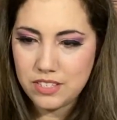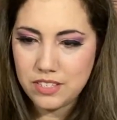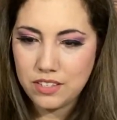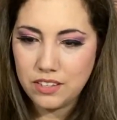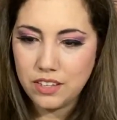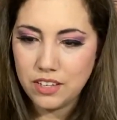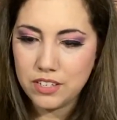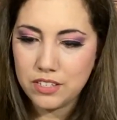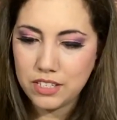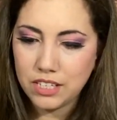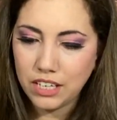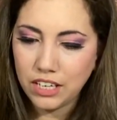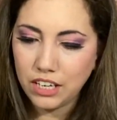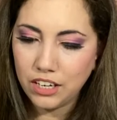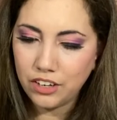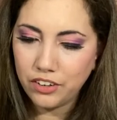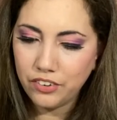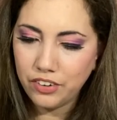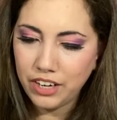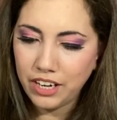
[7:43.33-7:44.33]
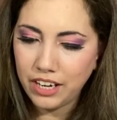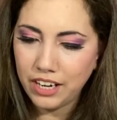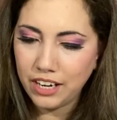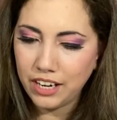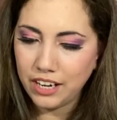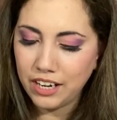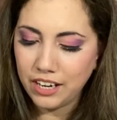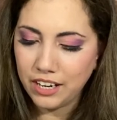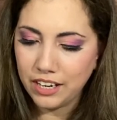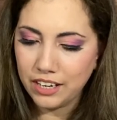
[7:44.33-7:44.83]
These
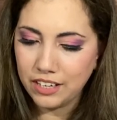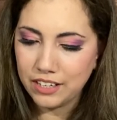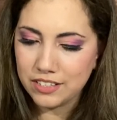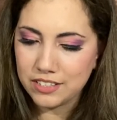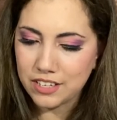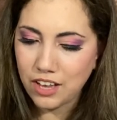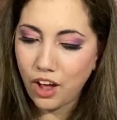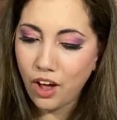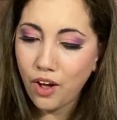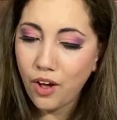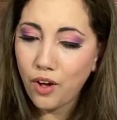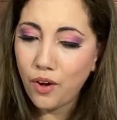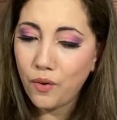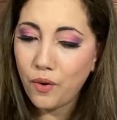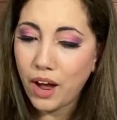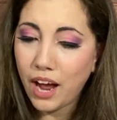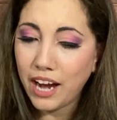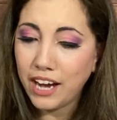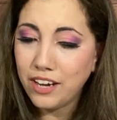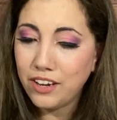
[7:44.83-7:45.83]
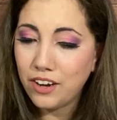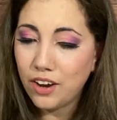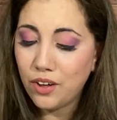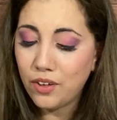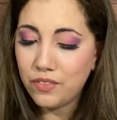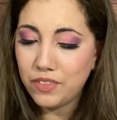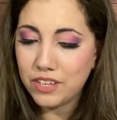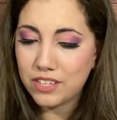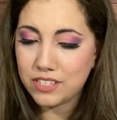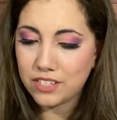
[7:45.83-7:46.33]
earrings. Oh, I know
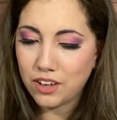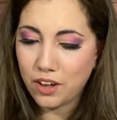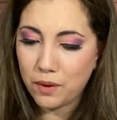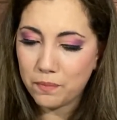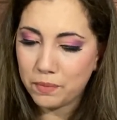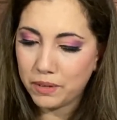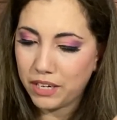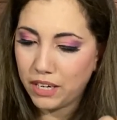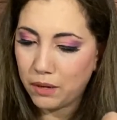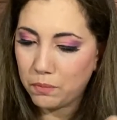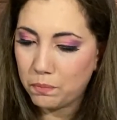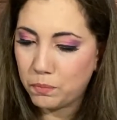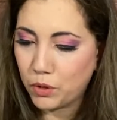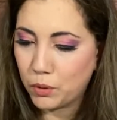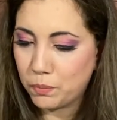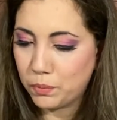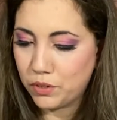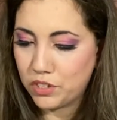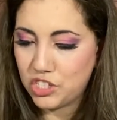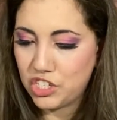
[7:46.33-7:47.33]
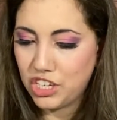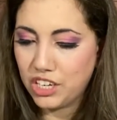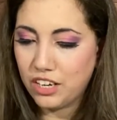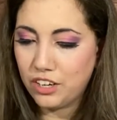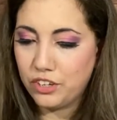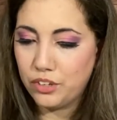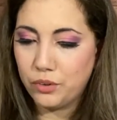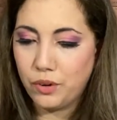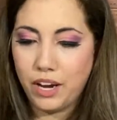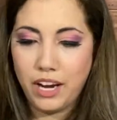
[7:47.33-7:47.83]
this company, Purple
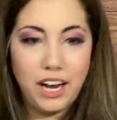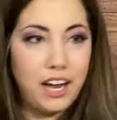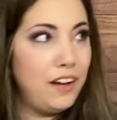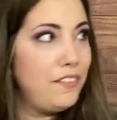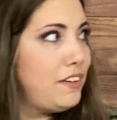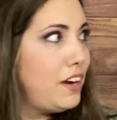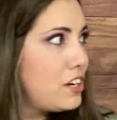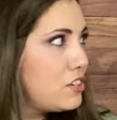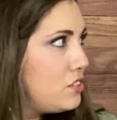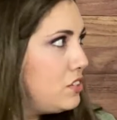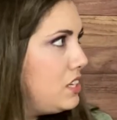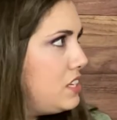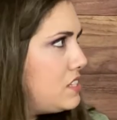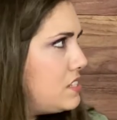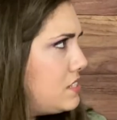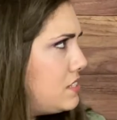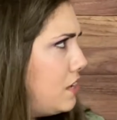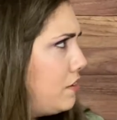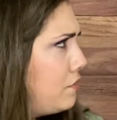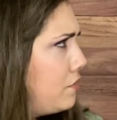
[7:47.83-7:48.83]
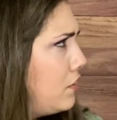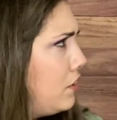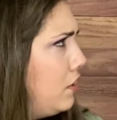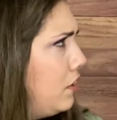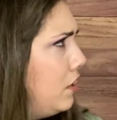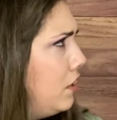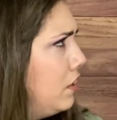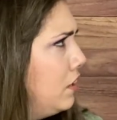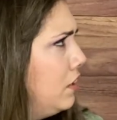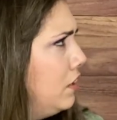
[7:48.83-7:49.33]
Chickadoo. I have actually
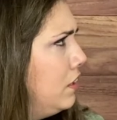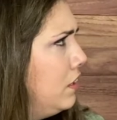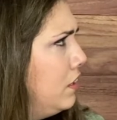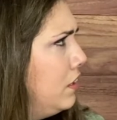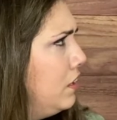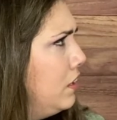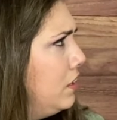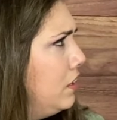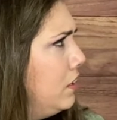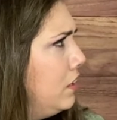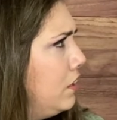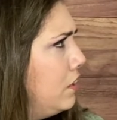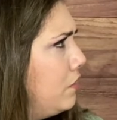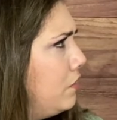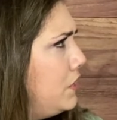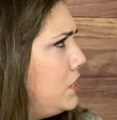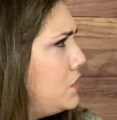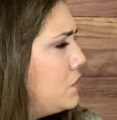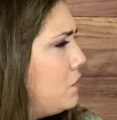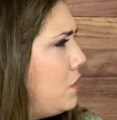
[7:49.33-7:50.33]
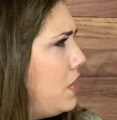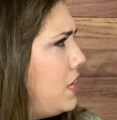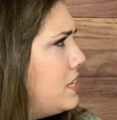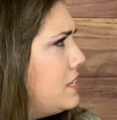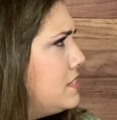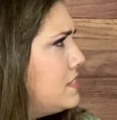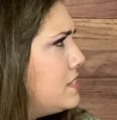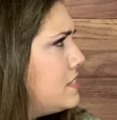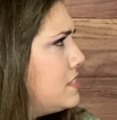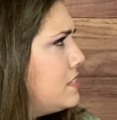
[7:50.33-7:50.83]
several. Which
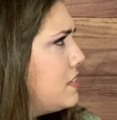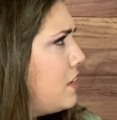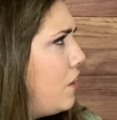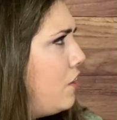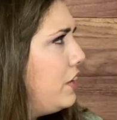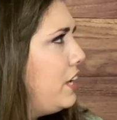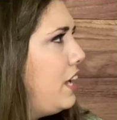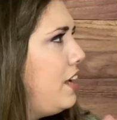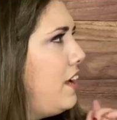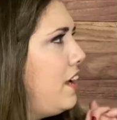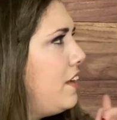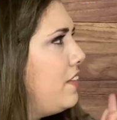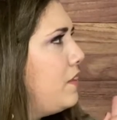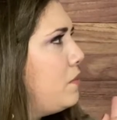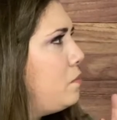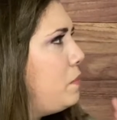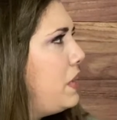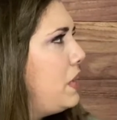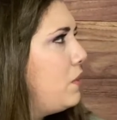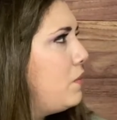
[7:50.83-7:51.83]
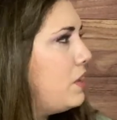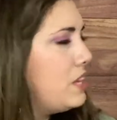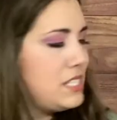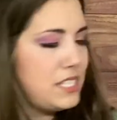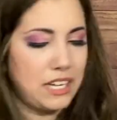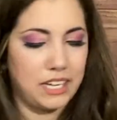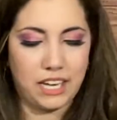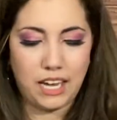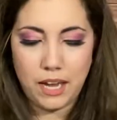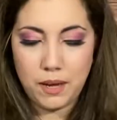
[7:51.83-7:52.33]
ones? Oh, yeah, yeah. The pink ones
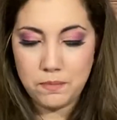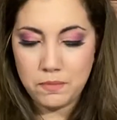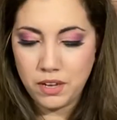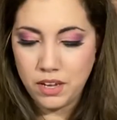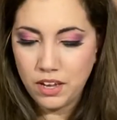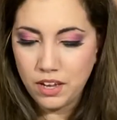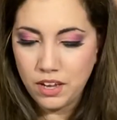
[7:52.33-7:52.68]
that came.